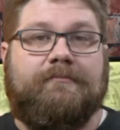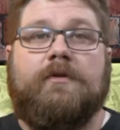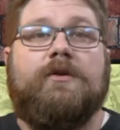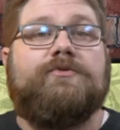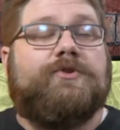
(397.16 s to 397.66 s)

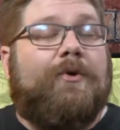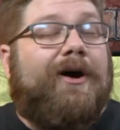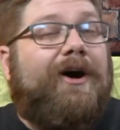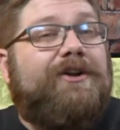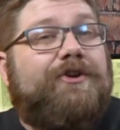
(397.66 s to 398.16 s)
So
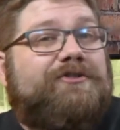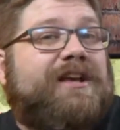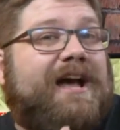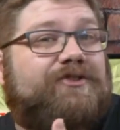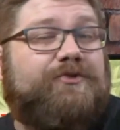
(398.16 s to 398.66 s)
on your
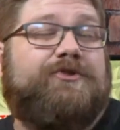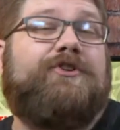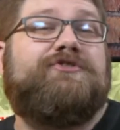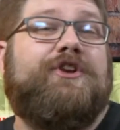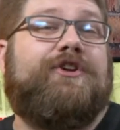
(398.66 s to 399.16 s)
tax
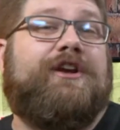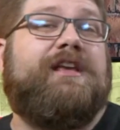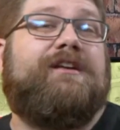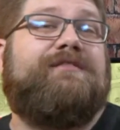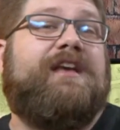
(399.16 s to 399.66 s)
returns that you're going to
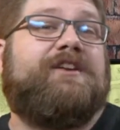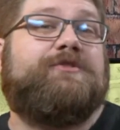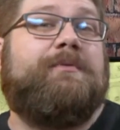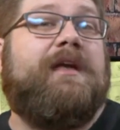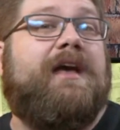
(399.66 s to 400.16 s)
give the
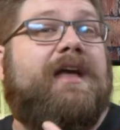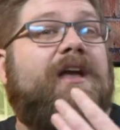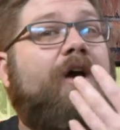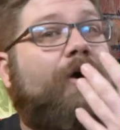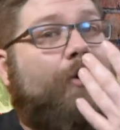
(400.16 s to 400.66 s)
SBA,
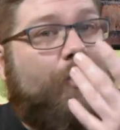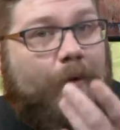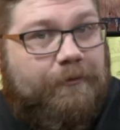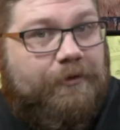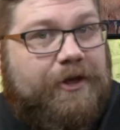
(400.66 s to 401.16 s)

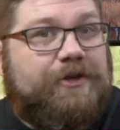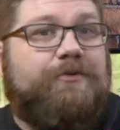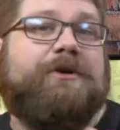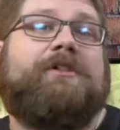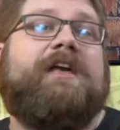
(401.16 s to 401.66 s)
hopefully you
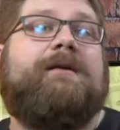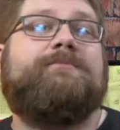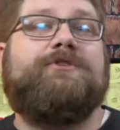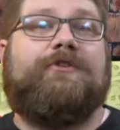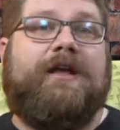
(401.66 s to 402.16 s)

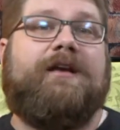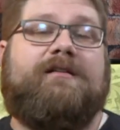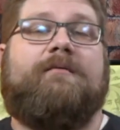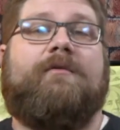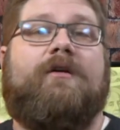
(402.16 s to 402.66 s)
claimed your
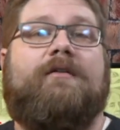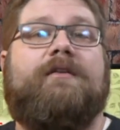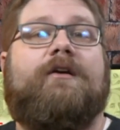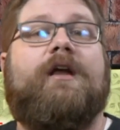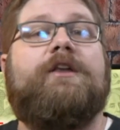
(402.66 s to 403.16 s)
income on
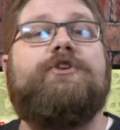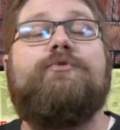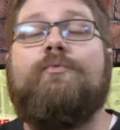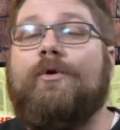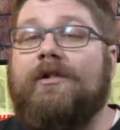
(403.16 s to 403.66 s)
there and you
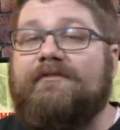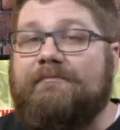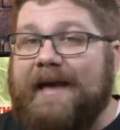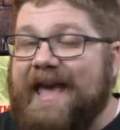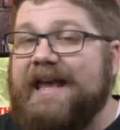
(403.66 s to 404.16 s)
will have
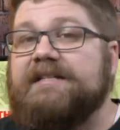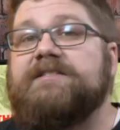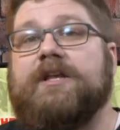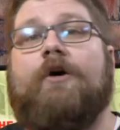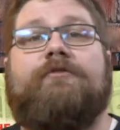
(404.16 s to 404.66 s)
paid
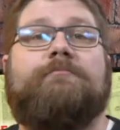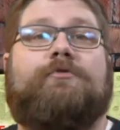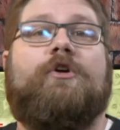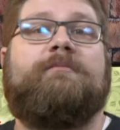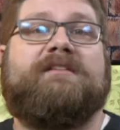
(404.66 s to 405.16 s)

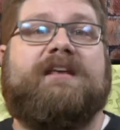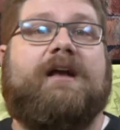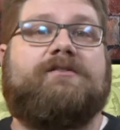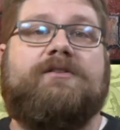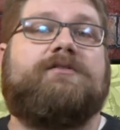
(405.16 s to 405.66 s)
self-employment
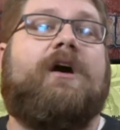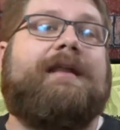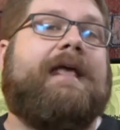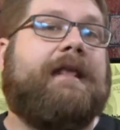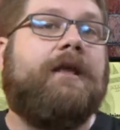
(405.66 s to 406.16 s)
taxes on
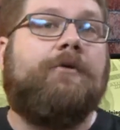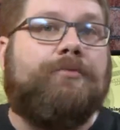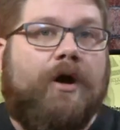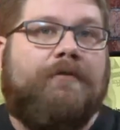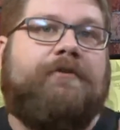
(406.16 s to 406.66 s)
any
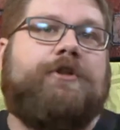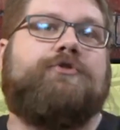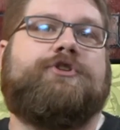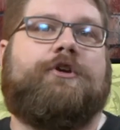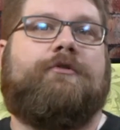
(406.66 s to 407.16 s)
profit you
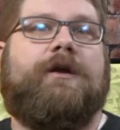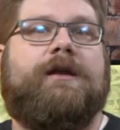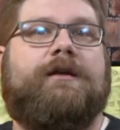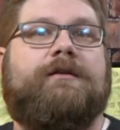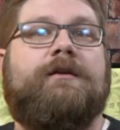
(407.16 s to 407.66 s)

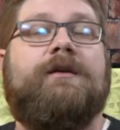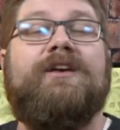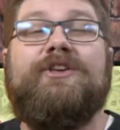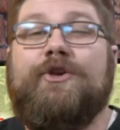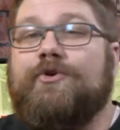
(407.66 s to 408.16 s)
generated.
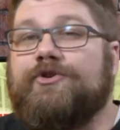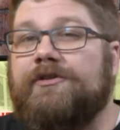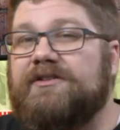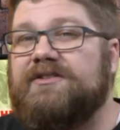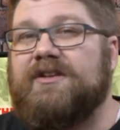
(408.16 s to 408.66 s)
Usually
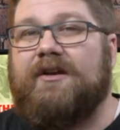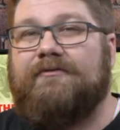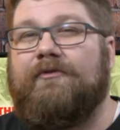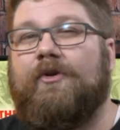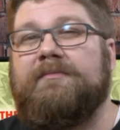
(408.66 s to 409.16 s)
this is on a
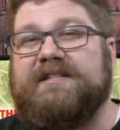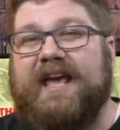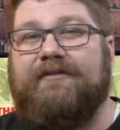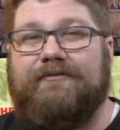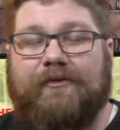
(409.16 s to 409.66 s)
Form
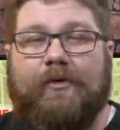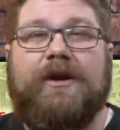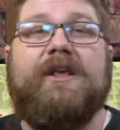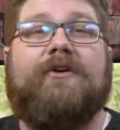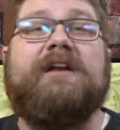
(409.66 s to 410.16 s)

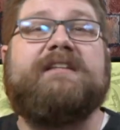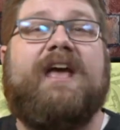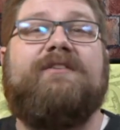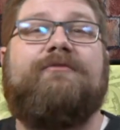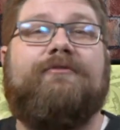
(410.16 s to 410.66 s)
1040 or a
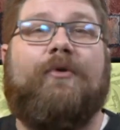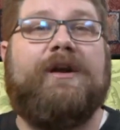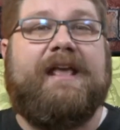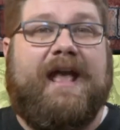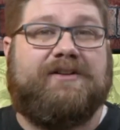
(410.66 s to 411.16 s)

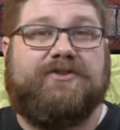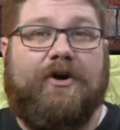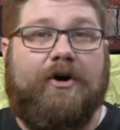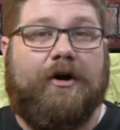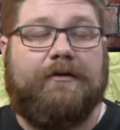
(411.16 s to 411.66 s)

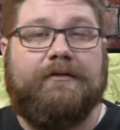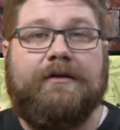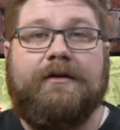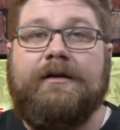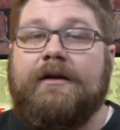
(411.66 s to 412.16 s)
1040-SR.
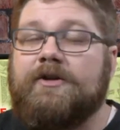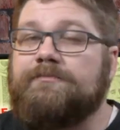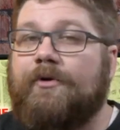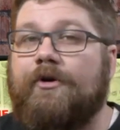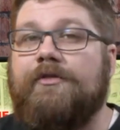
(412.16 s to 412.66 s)
Because
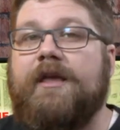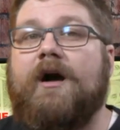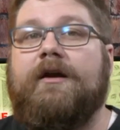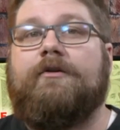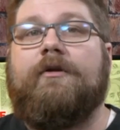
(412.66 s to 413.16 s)
per the
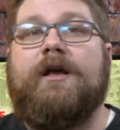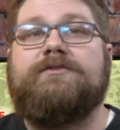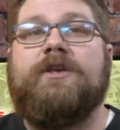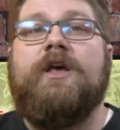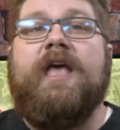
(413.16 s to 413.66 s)

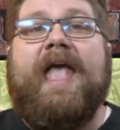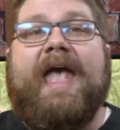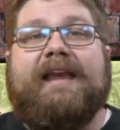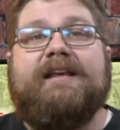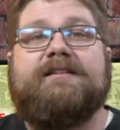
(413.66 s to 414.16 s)
IRS,
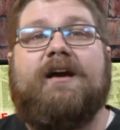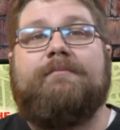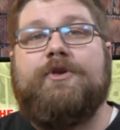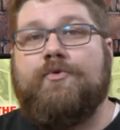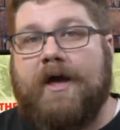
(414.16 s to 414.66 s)
any time
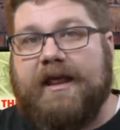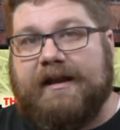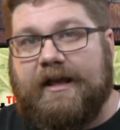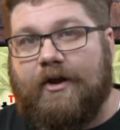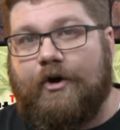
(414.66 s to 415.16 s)
that you had
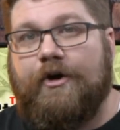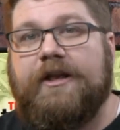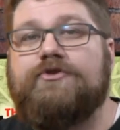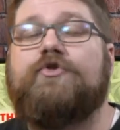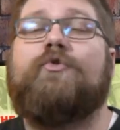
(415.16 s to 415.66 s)
any
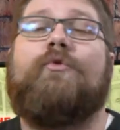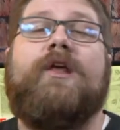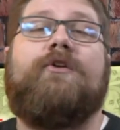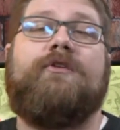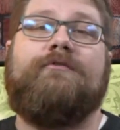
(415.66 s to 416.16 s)
earnings
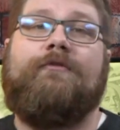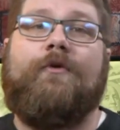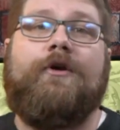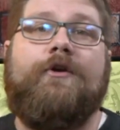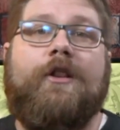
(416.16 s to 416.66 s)
greater than
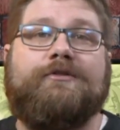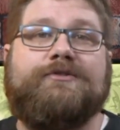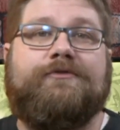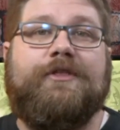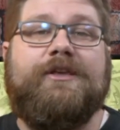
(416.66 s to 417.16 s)
$400
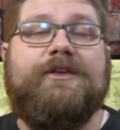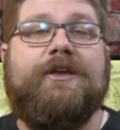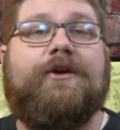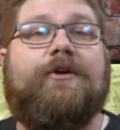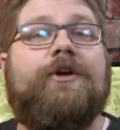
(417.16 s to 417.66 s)
for the
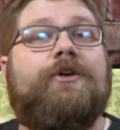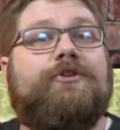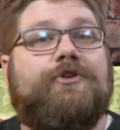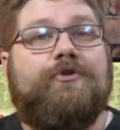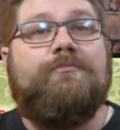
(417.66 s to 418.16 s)
year,
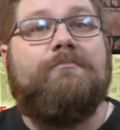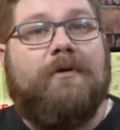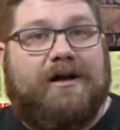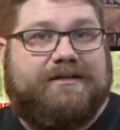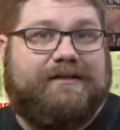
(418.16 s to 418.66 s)
you
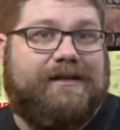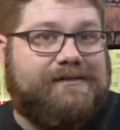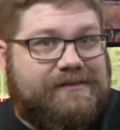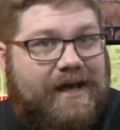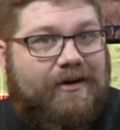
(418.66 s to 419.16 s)
must
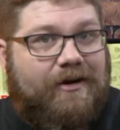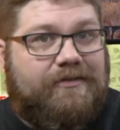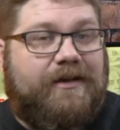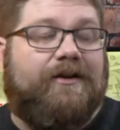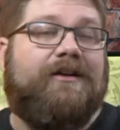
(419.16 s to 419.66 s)
list that
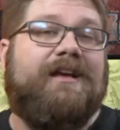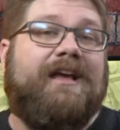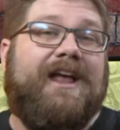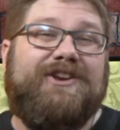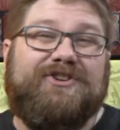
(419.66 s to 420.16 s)
on there,
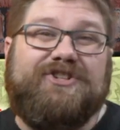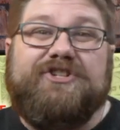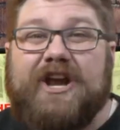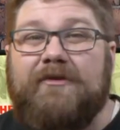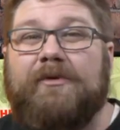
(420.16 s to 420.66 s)
and you're
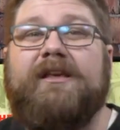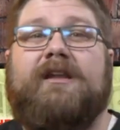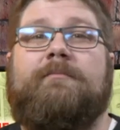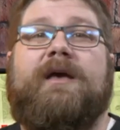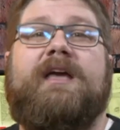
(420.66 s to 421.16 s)
generally
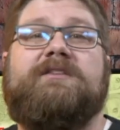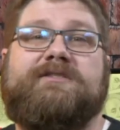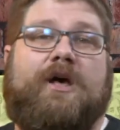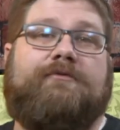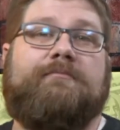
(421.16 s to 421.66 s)
going to pay
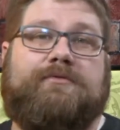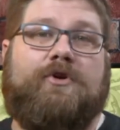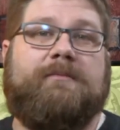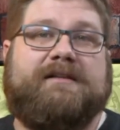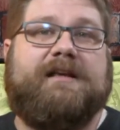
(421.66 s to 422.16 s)

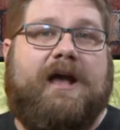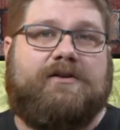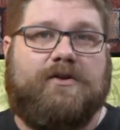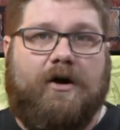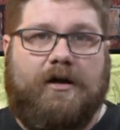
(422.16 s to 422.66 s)
self-employment
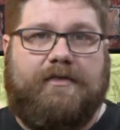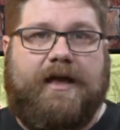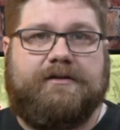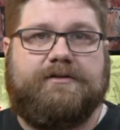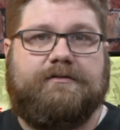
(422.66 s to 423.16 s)
tax on
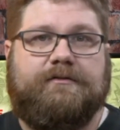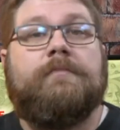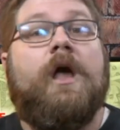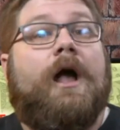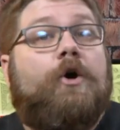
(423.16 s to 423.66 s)
that.
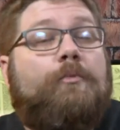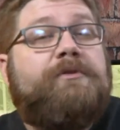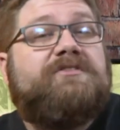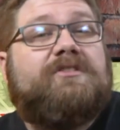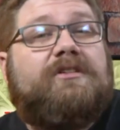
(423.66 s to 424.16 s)
I hope
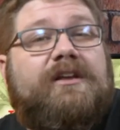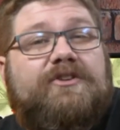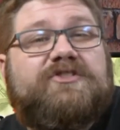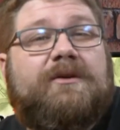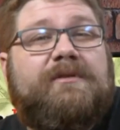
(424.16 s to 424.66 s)
this clears some of